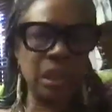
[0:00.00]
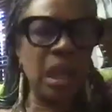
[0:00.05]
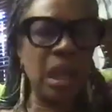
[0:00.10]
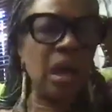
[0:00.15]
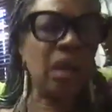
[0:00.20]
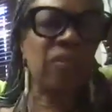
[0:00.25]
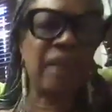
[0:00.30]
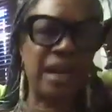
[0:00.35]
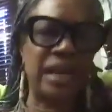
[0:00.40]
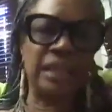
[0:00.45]

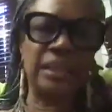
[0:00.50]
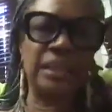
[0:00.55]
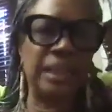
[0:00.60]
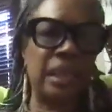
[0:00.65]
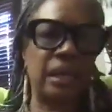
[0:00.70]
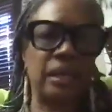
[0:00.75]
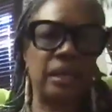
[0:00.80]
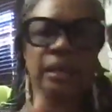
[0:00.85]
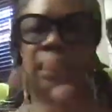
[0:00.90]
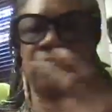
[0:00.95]
I'll write it
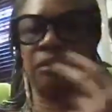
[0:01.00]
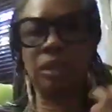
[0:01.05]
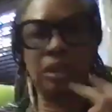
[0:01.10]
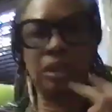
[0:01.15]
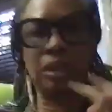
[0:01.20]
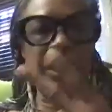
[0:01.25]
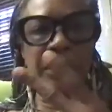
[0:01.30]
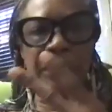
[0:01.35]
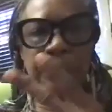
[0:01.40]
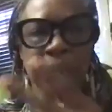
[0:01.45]
down. I'm
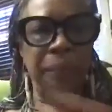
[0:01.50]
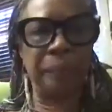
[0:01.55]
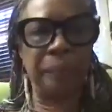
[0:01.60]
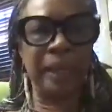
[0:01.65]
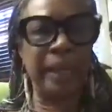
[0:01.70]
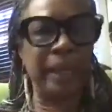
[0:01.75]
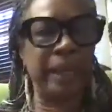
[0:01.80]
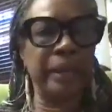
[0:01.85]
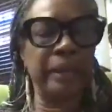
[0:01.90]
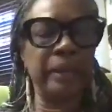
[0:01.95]
just going to
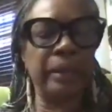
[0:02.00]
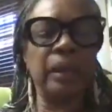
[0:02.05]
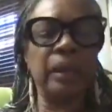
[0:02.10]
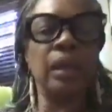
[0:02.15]
blank.